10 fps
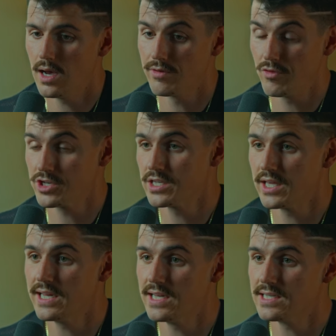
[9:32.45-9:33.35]
Uh,
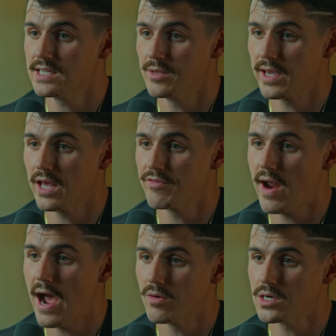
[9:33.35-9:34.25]
unfortunately, he didn't see them again for
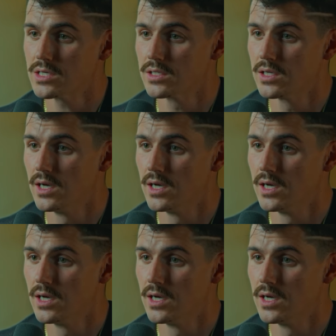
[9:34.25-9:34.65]
hours.